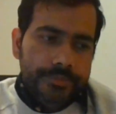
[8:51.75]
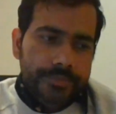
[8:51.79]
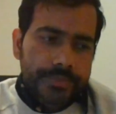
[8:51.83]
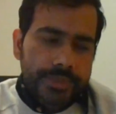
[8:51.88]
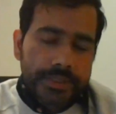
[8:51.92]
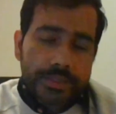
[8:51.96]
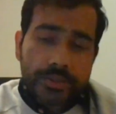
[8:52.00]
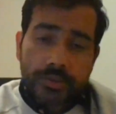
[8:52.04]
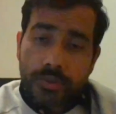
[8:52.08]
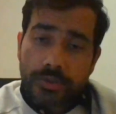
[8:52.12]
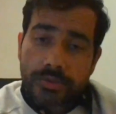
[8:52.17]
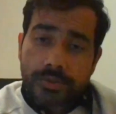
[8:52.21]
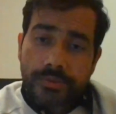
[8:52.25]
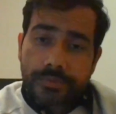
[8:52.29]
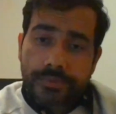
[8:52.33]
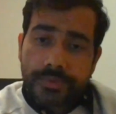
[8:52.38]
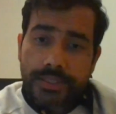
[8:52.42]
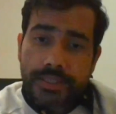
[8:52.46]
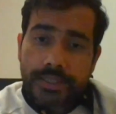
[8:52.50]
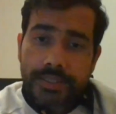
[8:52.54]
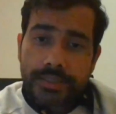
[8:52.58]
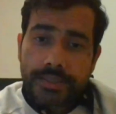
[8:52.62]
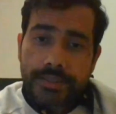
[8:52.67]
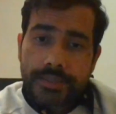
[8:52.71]
It's also
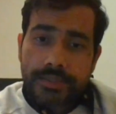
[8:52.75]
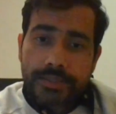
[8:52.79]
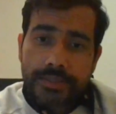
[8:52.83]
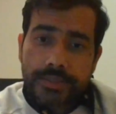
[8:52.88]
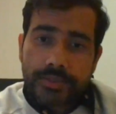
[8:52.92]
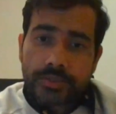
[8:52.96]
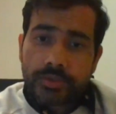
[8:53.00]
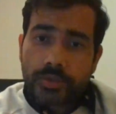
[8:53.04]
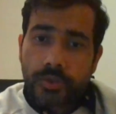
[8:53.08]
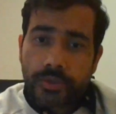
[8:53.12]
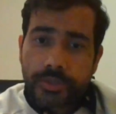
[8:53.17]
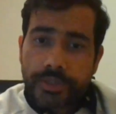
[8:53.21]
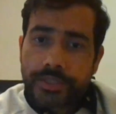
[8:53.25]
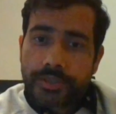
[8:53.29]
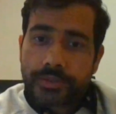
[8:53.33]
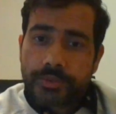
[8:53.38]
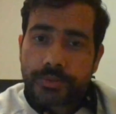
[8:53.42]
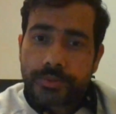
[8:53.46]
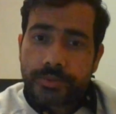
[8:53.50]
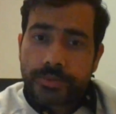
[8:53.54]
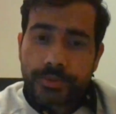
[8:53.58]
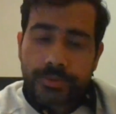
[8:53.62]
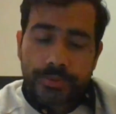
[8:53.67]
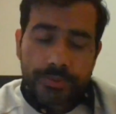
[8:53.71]
very sorry
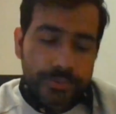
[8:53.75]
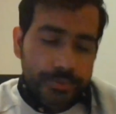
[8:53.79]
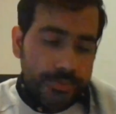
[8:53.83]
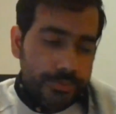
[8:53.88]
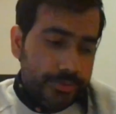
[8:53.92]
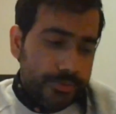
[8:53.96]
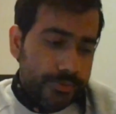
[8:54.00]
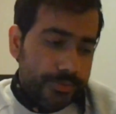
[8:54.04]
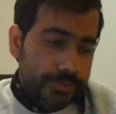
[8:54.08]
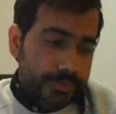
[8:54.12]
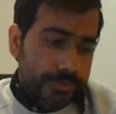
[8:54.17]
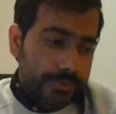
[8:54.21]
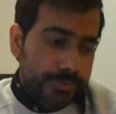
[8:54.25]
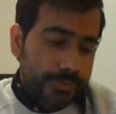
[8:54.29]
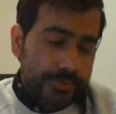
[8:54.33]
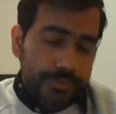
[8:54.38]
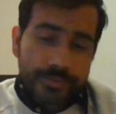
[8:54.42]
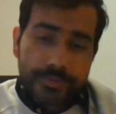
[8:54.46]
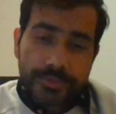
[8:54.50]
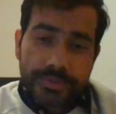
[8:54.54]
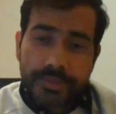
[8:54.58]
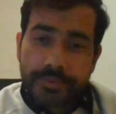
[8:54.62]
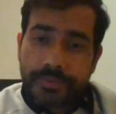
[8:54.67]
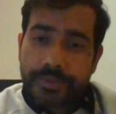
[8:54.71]
to
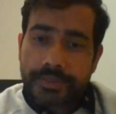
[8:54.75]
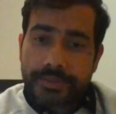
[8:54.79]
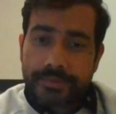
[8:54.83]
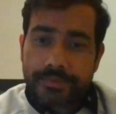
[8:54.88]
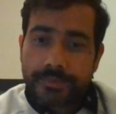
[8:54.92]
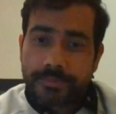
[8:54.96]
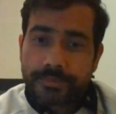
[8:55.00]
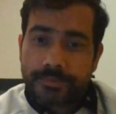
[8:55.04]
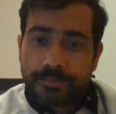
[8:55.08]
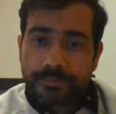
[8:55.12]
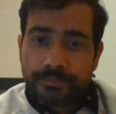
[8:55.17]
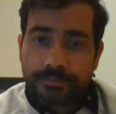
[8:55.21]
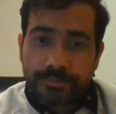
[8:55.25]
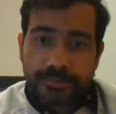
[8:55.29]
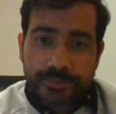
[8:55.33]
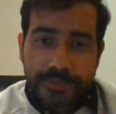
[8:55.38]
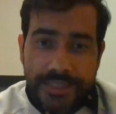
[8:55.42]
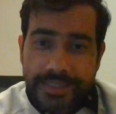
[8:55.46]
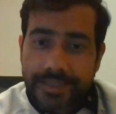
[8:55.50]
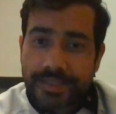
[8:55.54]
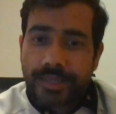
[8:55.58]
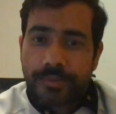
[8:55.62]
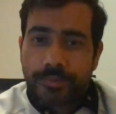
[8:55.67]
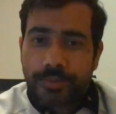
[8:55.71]
even
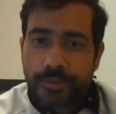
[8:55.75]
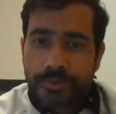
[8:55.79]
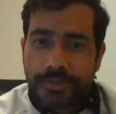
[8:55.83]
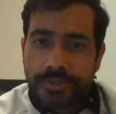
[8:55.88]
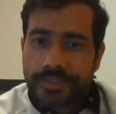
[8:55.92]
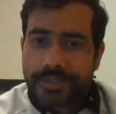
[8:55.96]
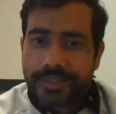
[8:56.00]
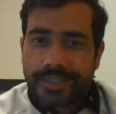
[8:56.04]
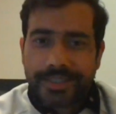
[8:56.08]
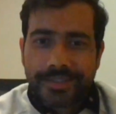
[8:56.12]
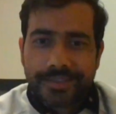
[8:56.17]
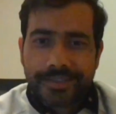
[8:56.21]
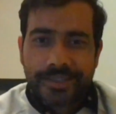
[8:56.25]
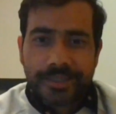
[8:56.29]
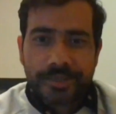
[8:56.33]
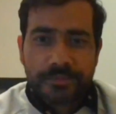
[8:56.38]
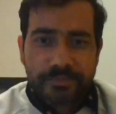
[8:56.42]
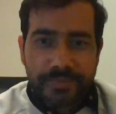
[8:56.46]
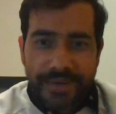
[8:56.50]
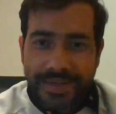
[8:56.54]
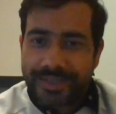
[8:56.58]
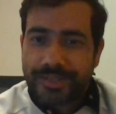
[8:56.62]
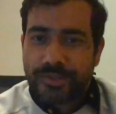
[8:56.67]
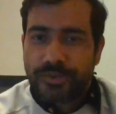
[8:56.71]
think about it, right? That
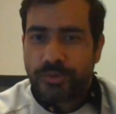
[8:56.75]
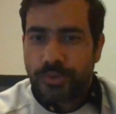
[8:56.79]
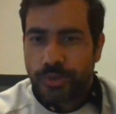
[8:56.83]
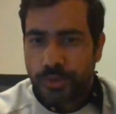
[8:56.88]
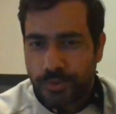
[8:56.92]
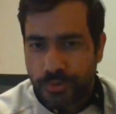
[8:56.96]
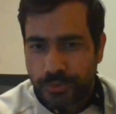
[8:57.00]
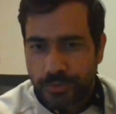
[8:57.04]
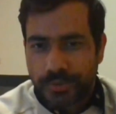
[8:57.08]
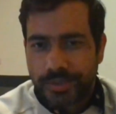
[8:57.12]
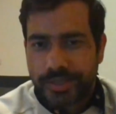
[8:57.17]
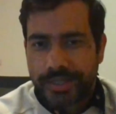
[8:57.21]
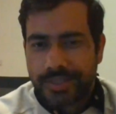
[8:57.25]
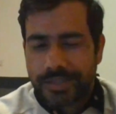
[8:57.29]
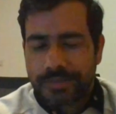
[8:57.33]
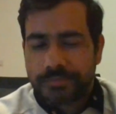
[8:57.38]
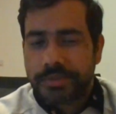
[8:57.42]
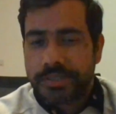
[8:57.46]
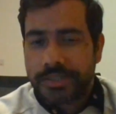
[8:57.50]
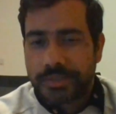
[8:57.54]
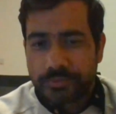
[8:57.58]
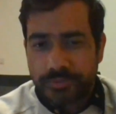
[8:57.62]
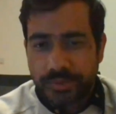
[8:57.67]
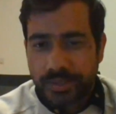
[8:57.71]
men do not do that,
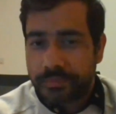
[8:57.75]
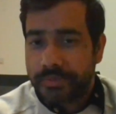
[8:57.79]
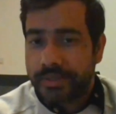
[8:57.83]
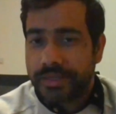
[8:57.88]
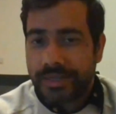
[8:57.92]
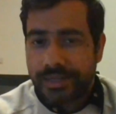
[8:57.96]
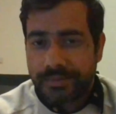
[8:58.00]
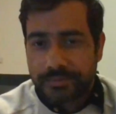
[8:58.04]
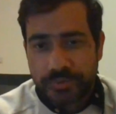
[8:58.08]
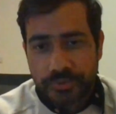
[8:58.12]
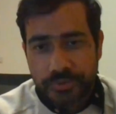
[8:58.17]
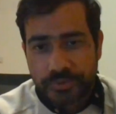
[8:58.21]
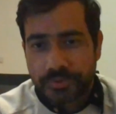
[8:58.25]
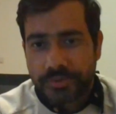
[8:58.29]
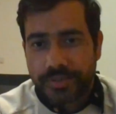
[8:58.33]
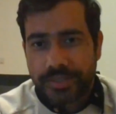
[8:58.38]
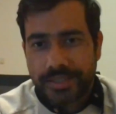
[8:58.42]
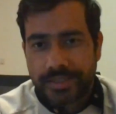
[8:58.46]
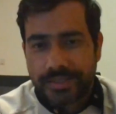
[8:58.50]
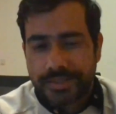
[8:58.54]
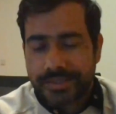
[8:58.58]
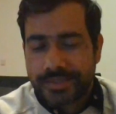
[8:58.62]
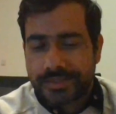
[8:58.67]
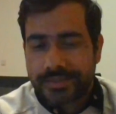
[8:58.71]
but women have to do
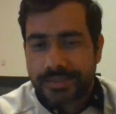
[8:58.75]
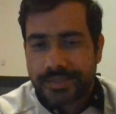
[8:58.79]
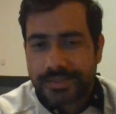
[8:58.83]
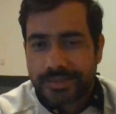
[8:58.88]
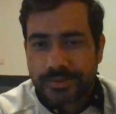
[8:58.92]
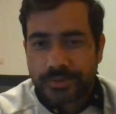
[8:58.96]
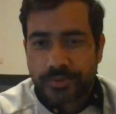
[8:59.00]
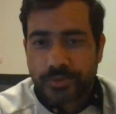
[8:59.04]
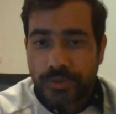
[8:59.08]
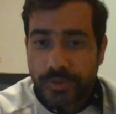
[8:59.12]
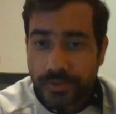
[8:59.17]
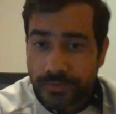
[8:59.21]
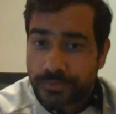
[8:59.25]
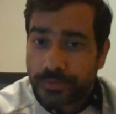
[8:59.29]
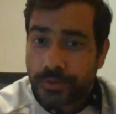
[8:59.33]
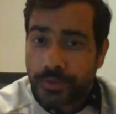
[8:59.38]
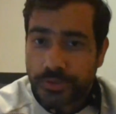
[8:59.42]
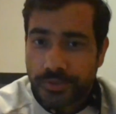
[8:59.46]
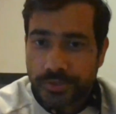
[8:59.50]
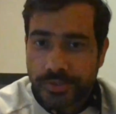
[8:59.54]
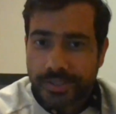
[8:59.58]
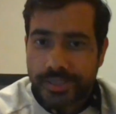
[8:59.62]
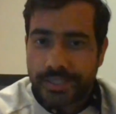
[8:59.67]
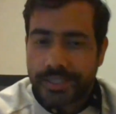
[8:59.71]
that. It's so
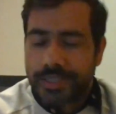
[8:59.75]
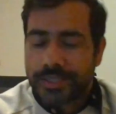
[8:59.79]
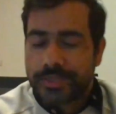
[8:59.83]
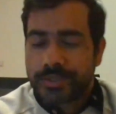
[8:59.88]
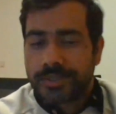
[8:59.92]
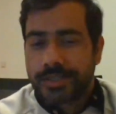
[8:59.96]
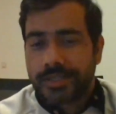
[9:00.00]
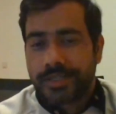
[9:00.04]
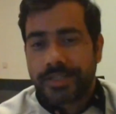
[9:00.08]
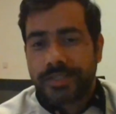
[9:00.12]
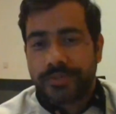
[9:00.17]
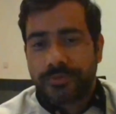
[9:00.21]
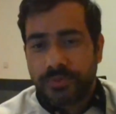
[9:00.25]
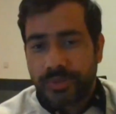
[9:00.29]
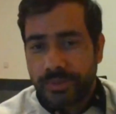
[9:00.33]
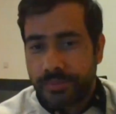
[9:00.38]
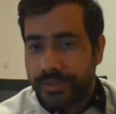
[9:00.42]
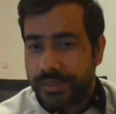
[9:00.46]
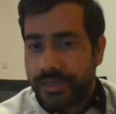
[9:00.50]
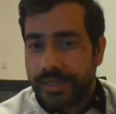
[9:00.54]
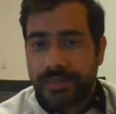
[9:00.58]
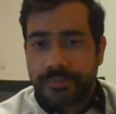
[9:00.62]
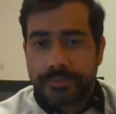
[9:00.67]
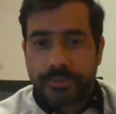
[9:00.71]
unfortunate, actually, that
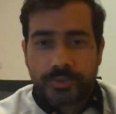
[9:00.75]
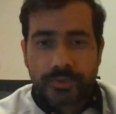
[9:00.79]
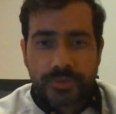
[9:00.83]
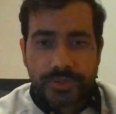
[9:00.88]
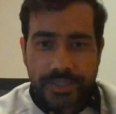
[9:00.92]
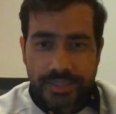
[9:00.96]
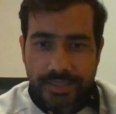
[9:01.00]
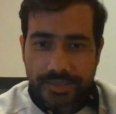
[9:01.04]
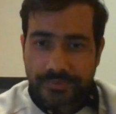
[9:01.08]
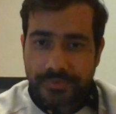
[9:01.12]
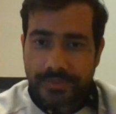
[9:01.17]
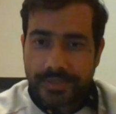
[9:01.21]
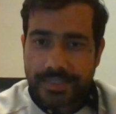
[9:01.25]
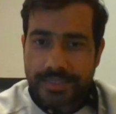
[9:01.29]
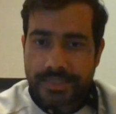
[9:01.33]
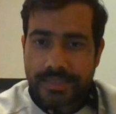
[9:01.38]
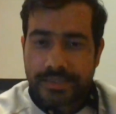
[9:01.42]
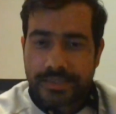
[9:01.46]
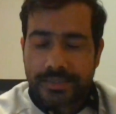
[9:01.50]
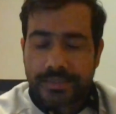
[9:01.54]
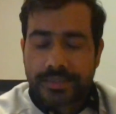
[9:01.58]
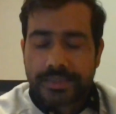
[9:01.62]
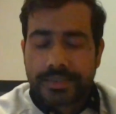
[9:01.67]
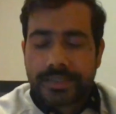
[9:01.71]
women have to sacrifice
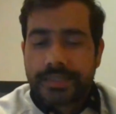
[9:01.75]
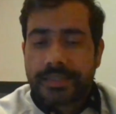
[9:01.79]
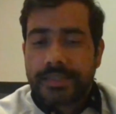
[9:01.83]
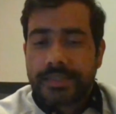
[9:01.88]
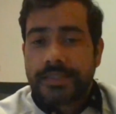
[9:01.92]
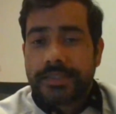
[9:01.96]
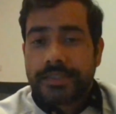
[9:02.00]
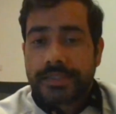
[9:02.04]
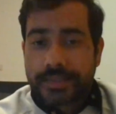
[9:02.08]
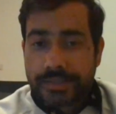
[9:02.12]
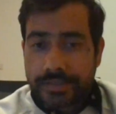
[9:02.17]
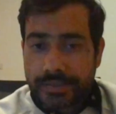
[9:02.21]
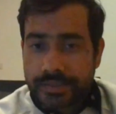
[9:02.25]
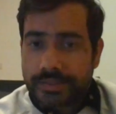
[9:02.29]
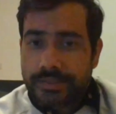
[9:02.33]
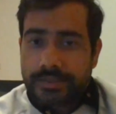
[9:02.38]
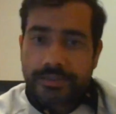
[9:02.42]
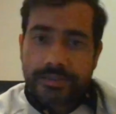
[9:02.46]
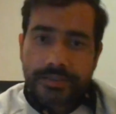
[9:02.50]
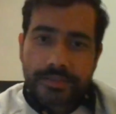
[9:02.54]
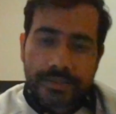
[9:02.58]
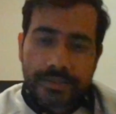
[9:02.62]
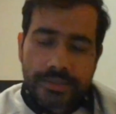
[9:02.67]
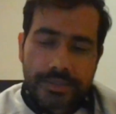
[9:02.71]
their
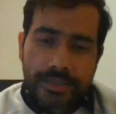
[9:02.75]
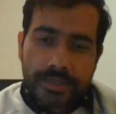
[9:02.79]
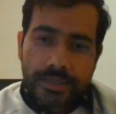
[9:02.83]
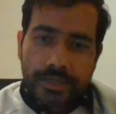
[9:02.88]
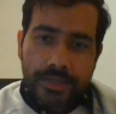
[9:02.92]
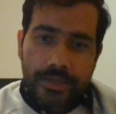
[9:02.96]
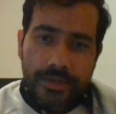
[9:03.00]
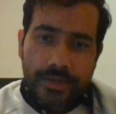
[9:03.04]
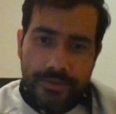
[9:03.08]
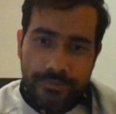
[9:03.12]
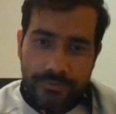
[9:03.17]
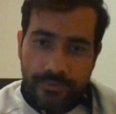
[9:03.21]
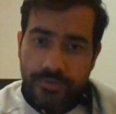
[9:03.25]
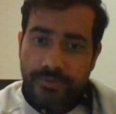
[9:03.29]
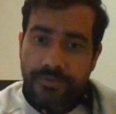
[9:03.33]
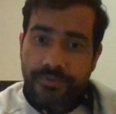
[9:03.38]
career for the